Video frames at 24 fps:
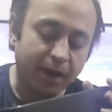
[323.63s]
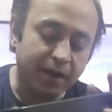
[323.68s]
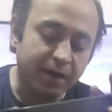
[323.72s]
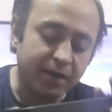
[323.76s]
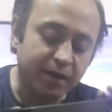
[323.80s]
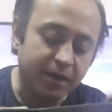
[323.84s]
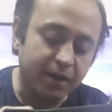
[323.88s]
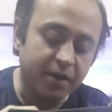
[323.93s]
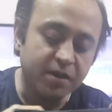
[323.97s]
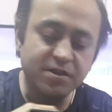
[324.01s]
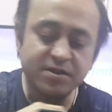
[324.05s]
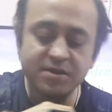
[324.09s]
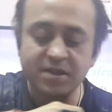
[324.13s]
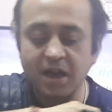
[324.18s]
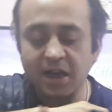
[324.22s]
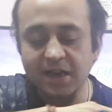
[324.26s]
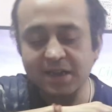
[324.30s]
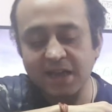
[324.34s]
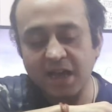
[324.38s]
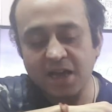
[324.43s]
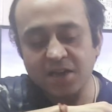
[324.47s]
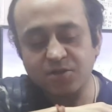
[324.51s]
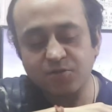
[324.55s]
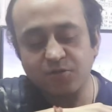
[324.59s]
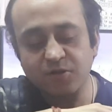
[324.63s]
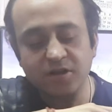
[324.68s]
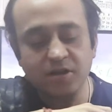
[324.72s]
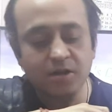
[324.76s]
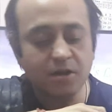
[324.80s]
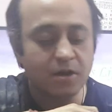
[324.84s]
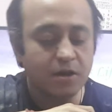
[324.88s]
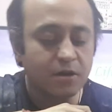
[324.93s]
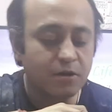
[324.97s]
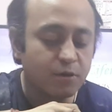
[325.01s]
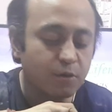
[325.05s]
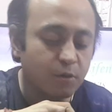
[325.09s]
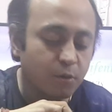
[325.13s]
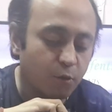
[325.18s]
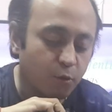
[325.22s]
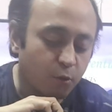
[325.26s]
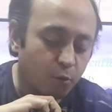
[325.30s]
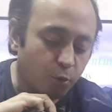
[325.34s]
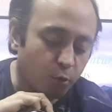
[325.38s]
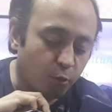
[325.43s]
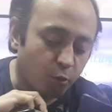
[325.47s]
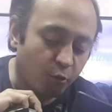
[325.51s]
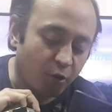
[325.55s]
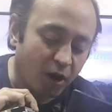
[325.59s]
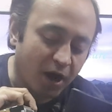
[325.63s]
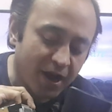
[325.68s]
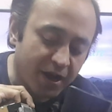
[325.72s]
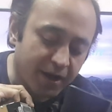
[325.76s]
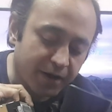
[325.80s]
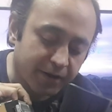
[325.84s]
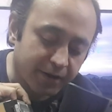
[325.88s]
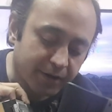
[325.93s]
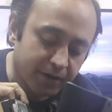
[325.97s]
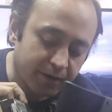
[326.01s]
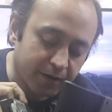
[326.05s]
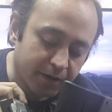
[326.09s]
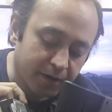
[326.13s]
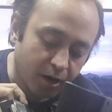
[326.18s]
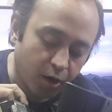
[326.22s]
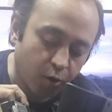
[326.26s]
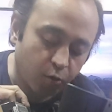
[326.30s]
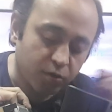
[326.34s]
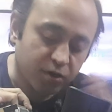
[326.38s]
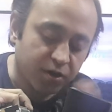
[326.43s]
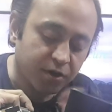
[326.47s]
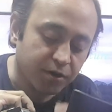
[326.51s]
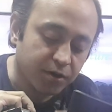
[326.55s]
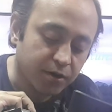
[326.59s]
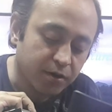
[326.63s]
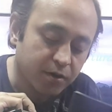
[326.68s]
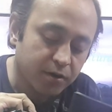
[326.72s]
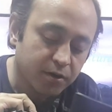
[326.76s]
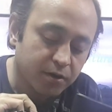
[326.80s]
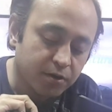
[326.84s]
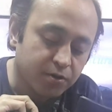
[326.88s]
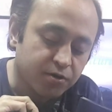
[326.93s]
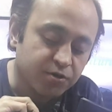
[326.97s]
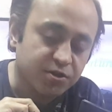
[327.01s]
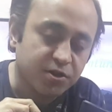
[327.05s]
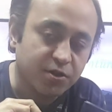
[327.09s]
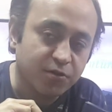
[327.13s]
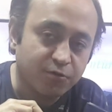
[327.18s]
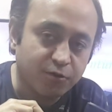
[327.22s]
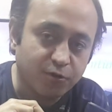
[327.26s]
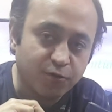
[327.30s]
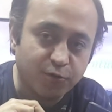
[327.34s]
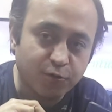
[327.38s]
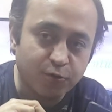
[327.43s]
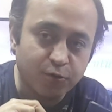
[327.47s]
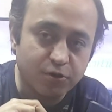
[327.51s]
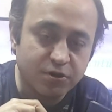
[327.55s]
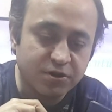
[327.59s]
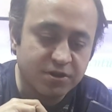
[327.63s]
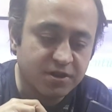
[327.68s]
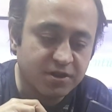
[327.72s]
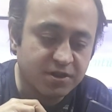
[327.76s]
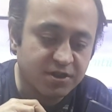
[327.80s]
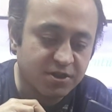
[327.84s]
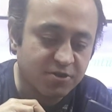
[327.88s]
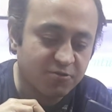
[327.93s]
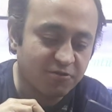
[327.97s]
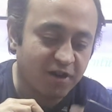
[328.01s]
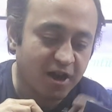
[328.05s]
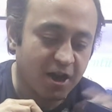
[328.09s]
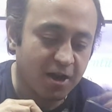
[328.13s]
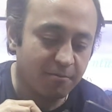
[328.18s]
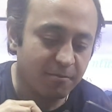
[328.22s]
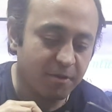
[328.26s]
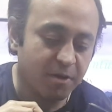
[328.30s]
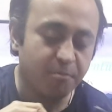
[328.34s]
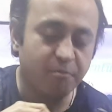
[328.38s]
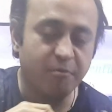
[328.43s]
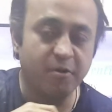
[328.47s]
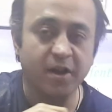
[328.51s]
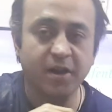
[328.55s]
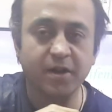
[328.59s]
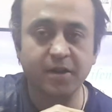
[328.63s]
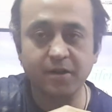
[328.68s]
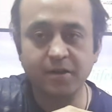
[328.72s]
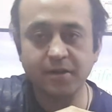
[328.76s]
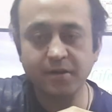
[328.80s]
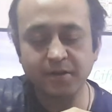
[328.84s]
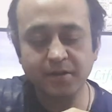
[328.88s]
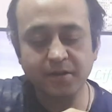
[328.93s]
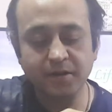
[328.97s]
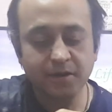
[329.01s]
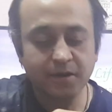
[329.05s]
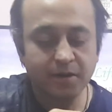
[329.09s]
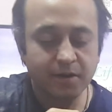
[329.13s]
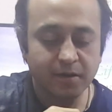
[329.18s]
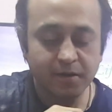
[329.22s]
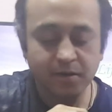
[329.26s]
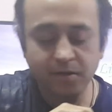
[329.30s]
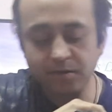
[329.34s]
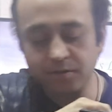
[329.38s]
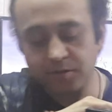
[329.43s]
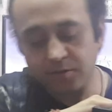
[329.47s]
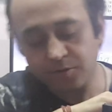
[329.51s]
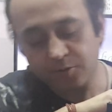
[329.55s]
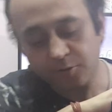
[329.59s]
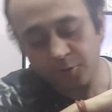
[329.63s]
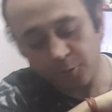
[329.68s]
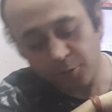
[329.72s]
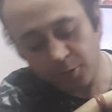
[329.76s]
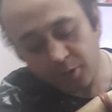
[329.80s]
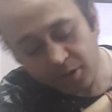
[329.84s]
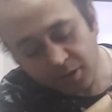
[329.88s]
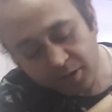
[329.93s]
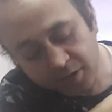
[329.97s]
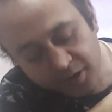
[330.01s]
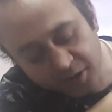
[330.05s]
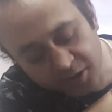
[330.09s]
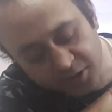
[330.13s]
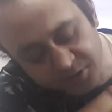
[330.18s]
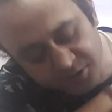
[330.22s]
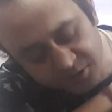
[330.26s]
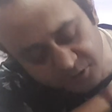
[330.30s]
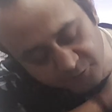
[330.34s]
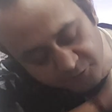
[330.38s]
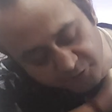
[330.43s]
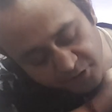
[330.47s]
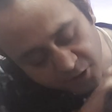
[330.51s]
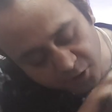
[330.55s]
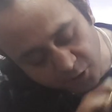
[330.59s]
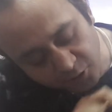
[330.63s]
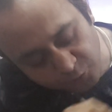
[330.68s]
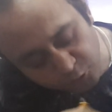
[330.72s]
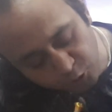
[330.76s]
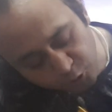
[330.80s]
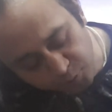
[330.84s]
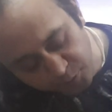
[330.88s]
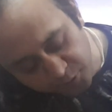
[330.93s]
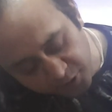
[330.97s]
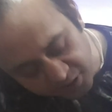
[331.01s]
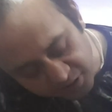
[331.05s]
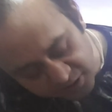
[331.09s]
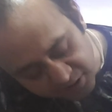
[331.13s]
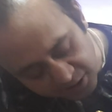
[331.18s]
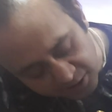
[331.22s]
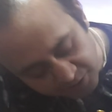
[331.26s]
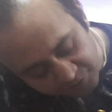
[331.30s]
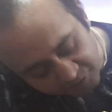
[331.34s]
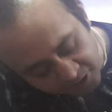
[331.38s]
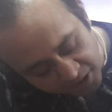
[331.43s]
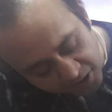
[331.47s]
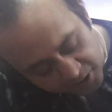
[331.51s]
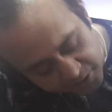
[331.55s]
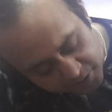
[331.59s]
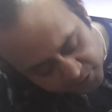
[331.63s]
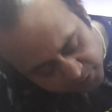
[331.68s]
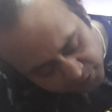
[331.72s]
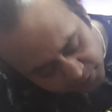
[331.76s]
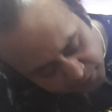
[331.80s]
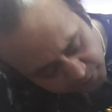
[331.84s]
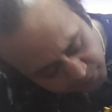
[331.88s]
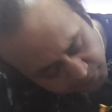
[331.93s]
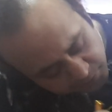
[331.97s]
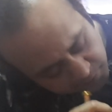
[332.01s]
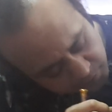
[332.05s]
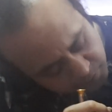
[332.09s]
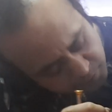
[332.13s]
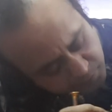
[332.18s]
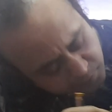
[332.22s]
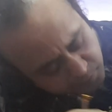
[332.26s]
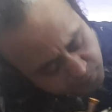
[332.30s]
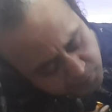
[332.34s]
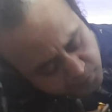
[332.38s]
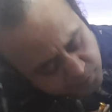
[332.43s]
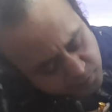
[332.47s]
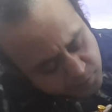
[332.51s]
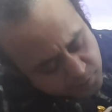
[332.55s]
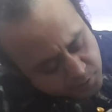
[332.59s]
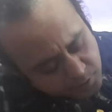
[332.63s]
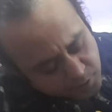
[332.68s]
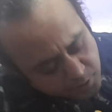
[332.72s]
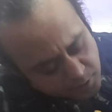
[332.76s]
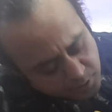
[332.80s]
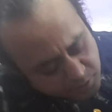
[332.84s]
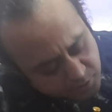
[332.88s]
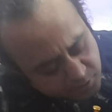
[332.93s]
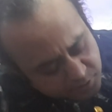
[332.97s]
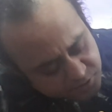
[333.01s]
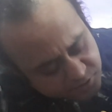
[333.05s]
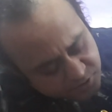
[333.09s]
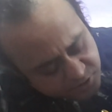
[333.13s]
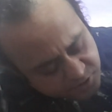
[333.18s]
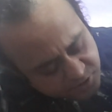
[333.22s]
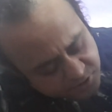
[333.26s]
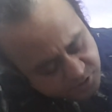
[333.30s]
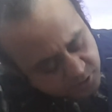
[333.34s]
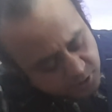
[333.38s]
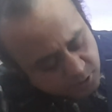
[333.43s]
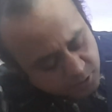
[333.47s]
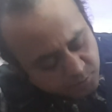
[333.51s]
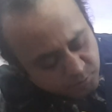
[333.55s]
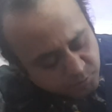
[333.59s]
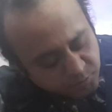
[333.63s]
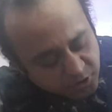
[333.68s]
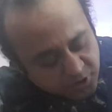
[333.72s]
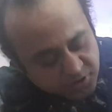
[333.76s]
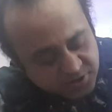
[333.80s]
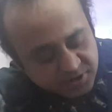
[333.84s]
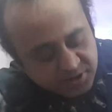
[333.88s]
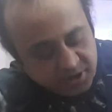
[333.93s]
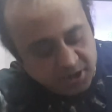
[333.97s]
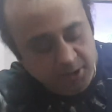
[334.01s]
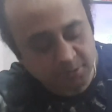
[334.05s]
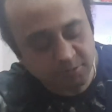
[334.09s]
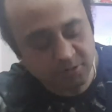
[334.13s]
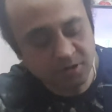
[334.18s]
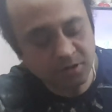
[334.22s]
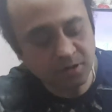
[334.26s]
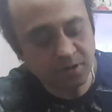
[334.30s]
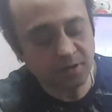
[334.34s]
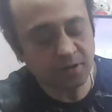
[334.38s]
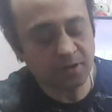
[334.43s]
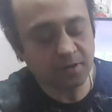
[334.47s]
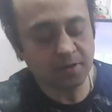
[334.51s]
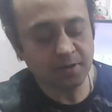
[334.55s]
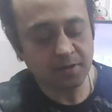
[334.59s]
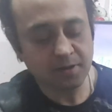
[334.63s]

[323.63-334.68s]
And it's attached with a wire out here, so if you force it, this wire may break. So there is a way of opening that wire. It's just a bus cable.